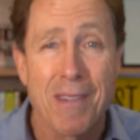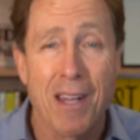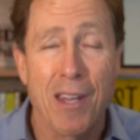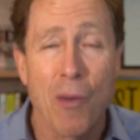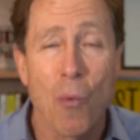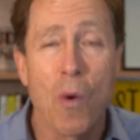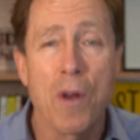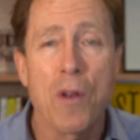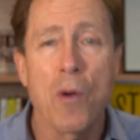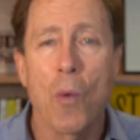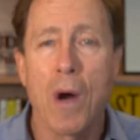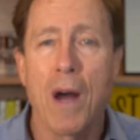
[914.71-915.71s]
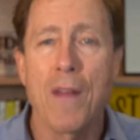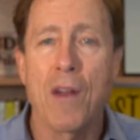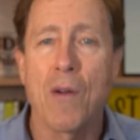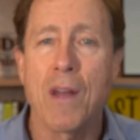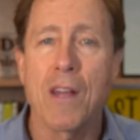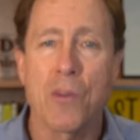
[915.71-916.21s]
And they wonder why they
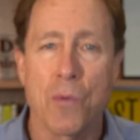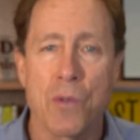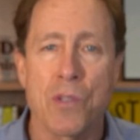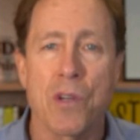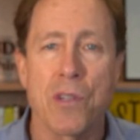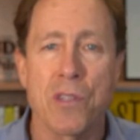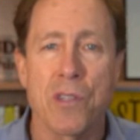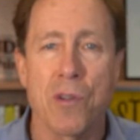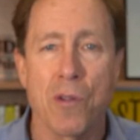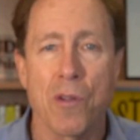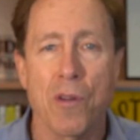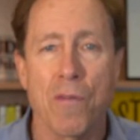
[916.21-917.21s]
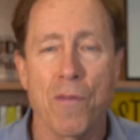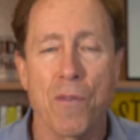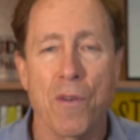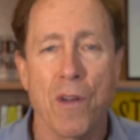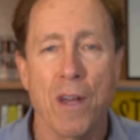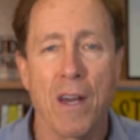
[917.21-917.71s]
don't get the results that they're looking
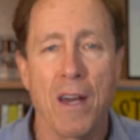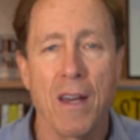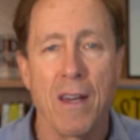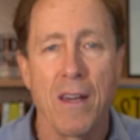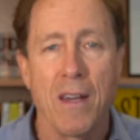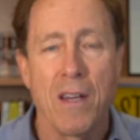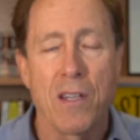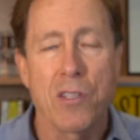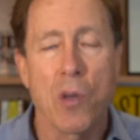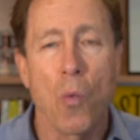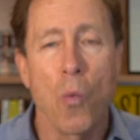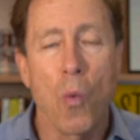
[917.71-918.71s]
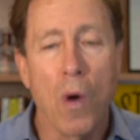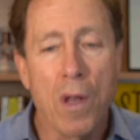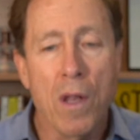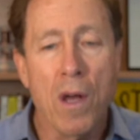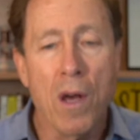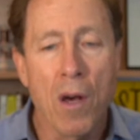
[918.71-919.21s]
for, okay? So
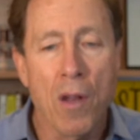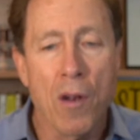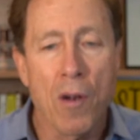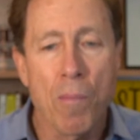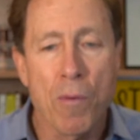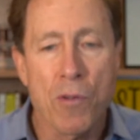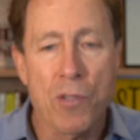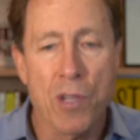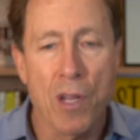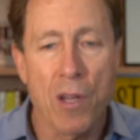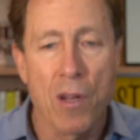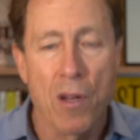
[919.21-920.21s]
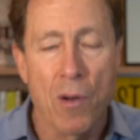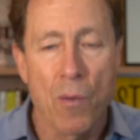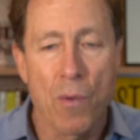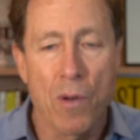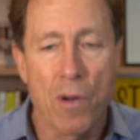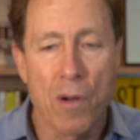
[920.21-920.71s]
100%
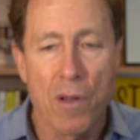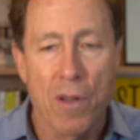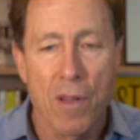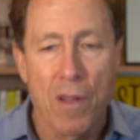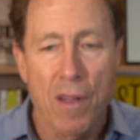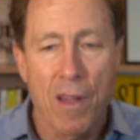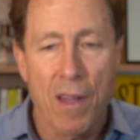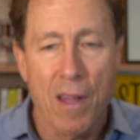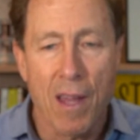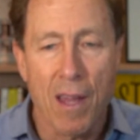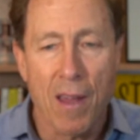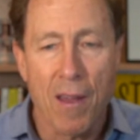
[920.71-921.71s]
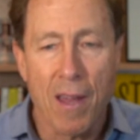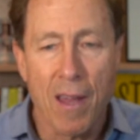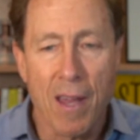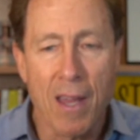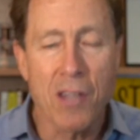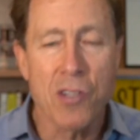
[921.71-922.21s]
real.
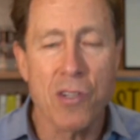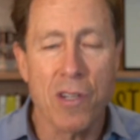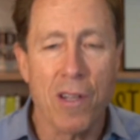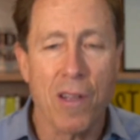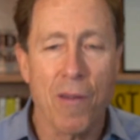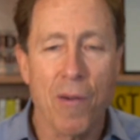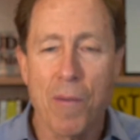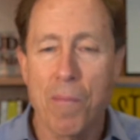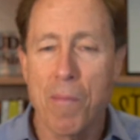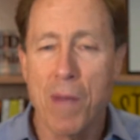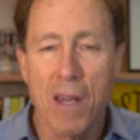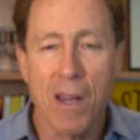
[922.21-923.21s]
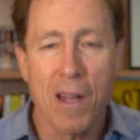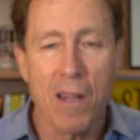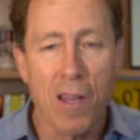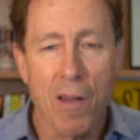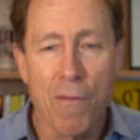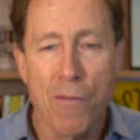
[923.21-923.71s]
Angela, oh man, I
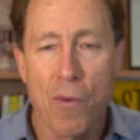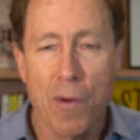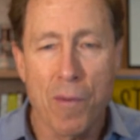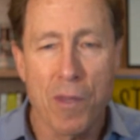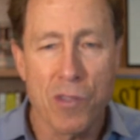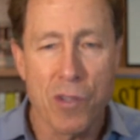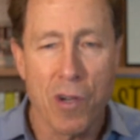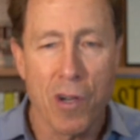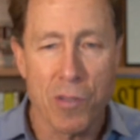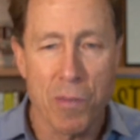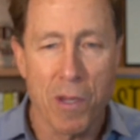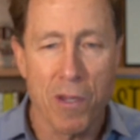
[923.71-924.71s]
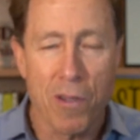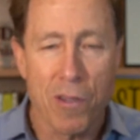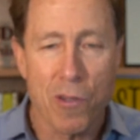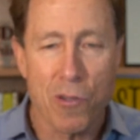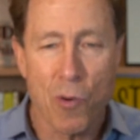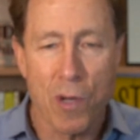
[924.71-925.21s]
love you on these calls, man. Look at
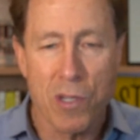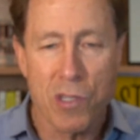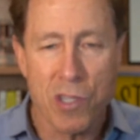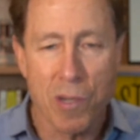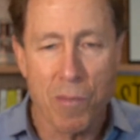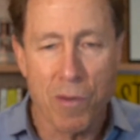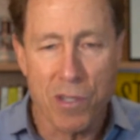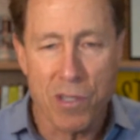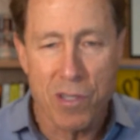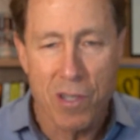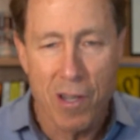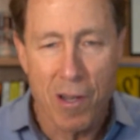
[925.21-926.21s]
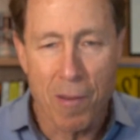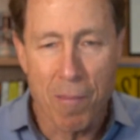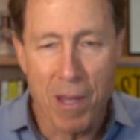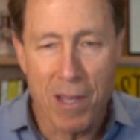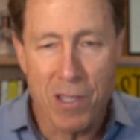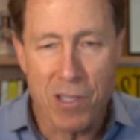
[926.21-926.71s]
those great summaries.
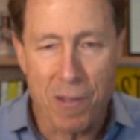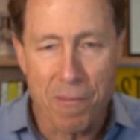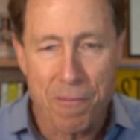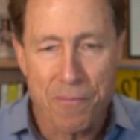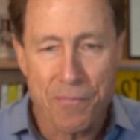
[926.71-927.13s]
Amazing.